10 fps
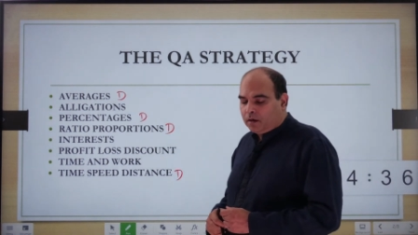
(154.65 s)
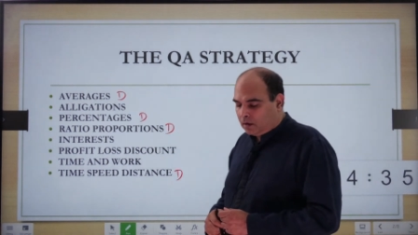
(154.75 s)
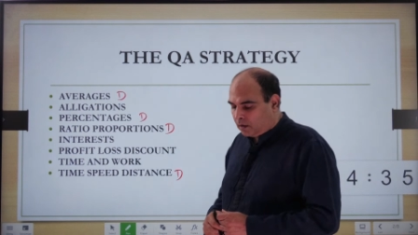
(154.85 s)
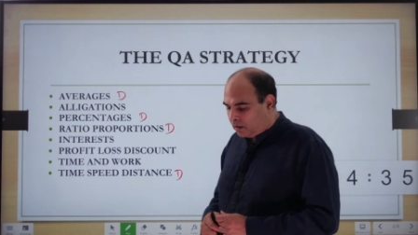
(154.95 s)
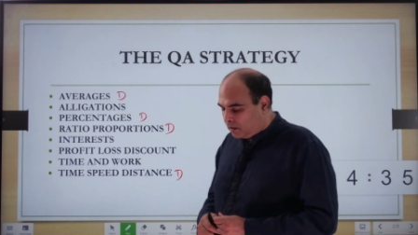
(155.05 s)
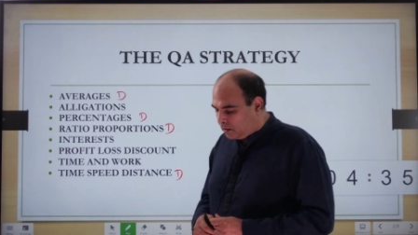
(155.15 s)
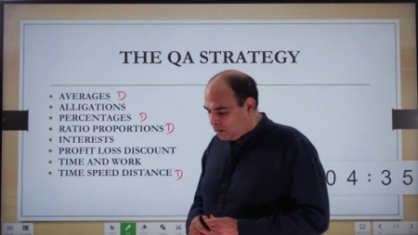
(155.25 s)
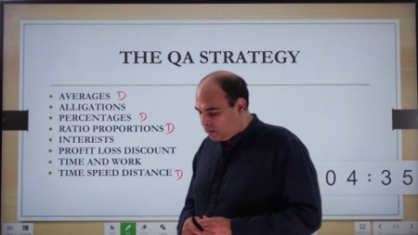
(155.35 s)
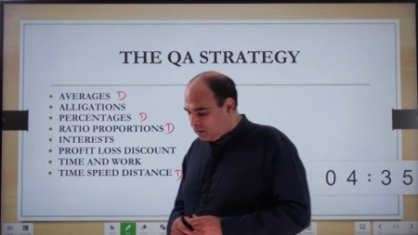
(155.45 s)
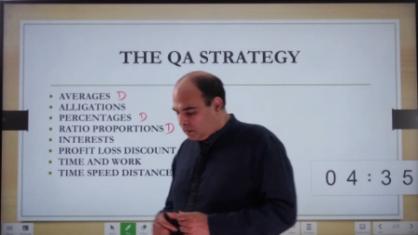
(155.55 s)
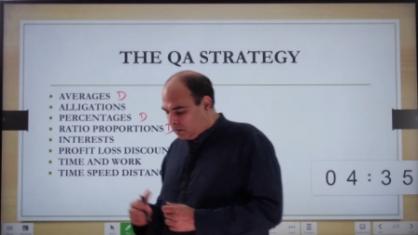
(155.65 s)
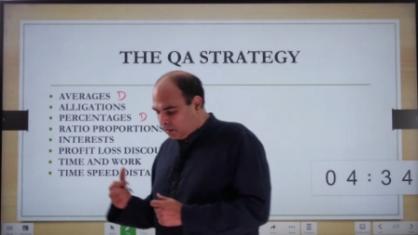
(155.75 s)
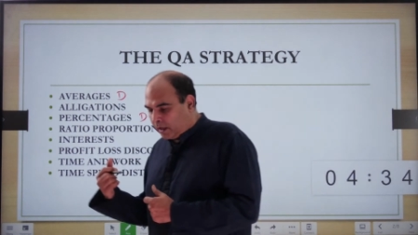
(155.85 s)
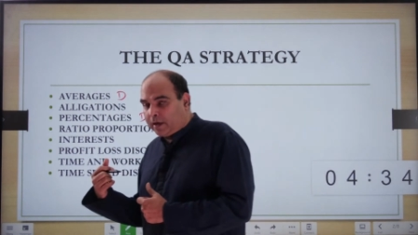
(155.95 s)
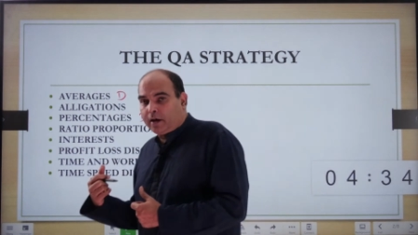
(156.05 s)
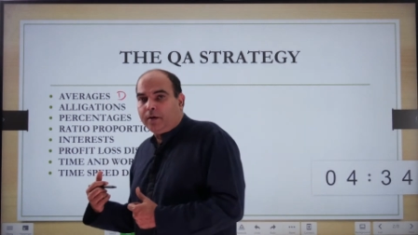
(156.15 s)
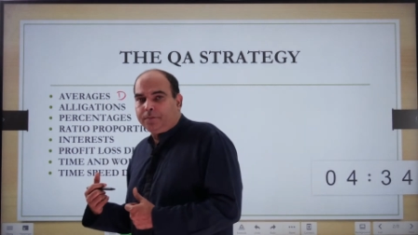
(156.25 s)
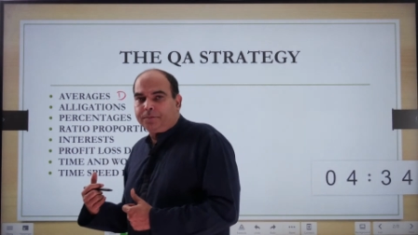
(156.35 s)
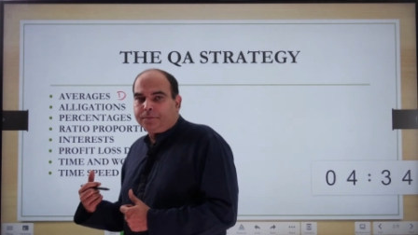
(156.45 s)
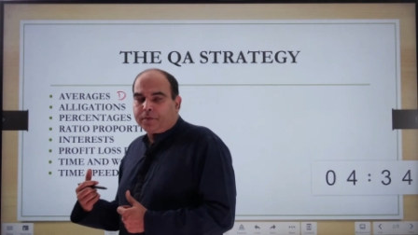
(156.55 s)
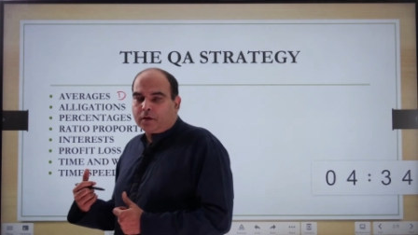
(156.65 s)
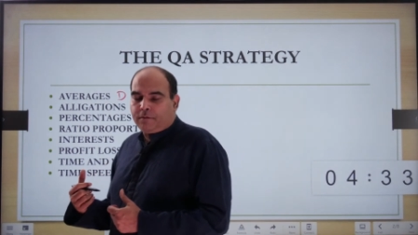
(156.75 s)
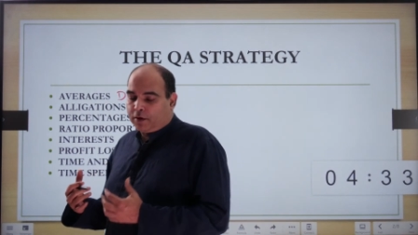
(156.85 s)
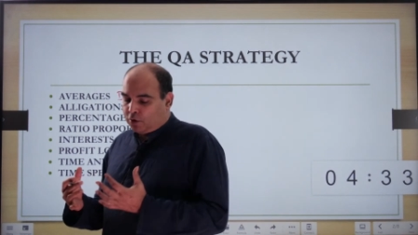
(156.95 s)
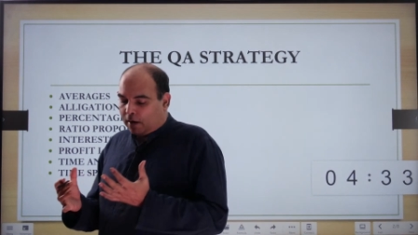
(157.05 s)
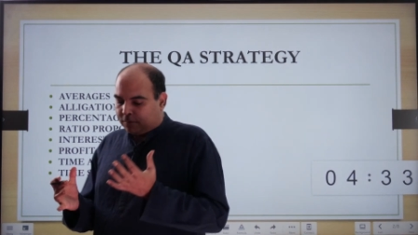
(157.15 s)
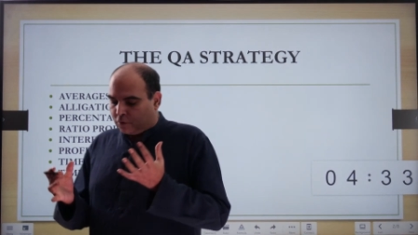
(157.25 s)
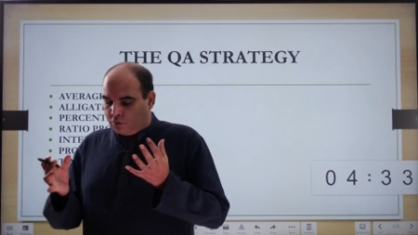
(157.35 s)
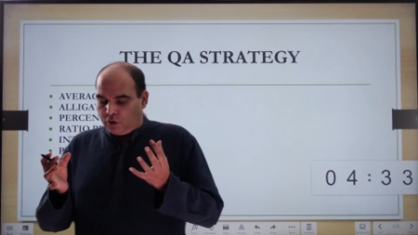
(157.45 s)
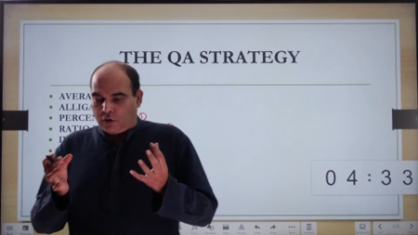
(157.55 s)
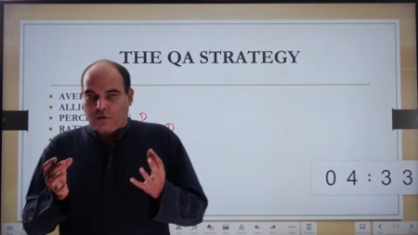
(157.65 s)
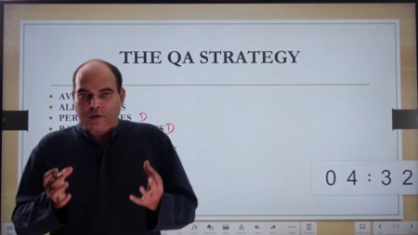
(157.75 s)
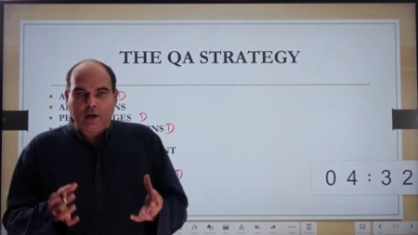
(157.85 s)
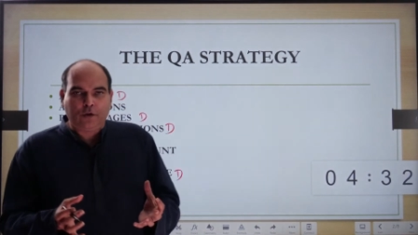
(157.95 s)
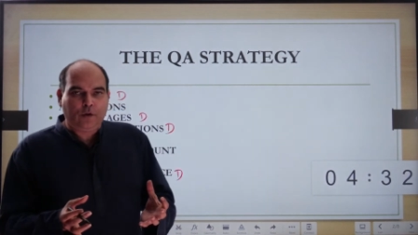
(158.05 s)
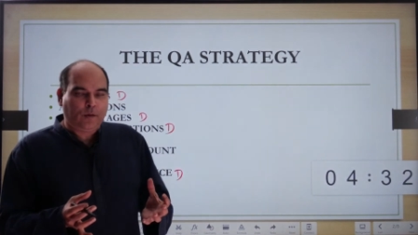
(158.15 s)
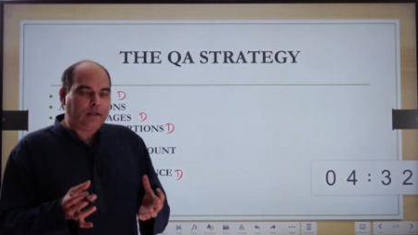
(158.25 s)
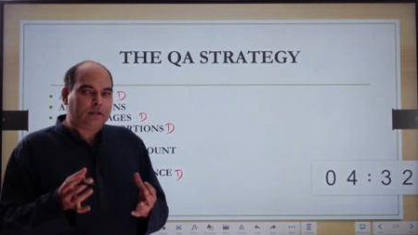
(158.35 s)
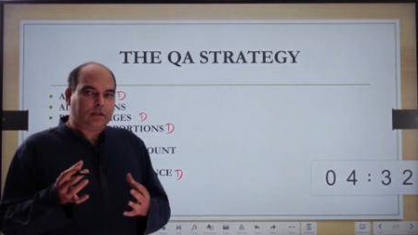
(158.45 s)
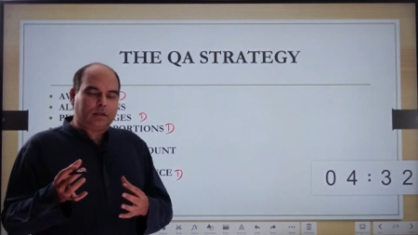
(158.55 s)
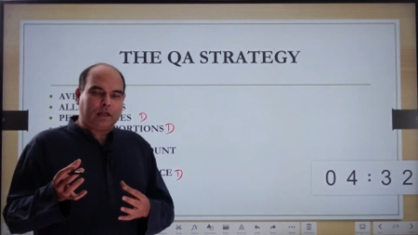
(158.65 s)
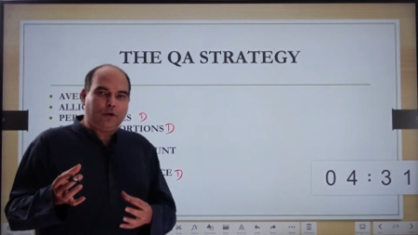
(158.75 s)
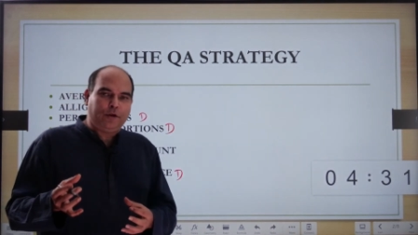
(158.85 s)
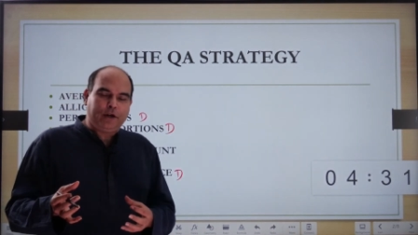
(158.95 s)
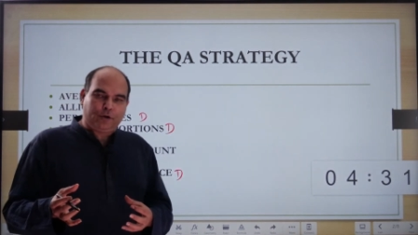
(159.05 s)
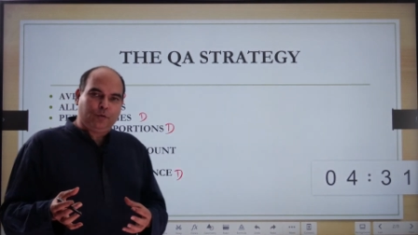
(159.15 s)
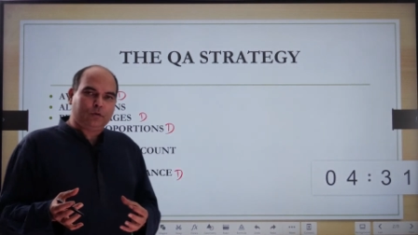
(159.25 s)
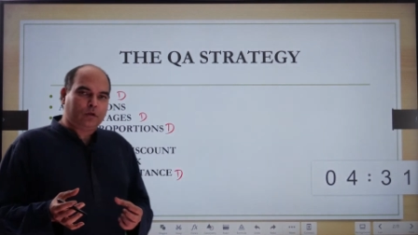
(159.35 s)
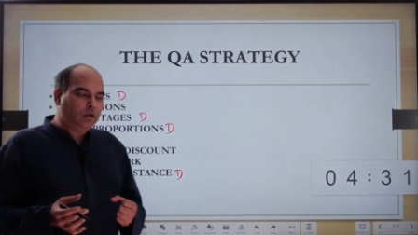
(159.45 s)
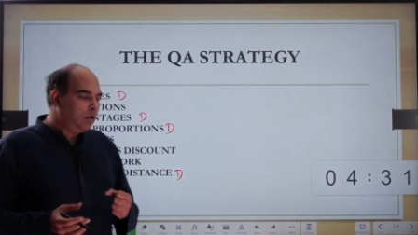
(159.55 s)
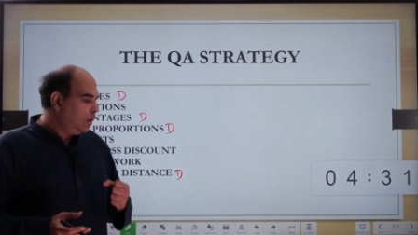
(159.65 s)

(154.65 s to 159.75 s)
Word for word: uh, area where you have to do your LOD1s, LOD2s,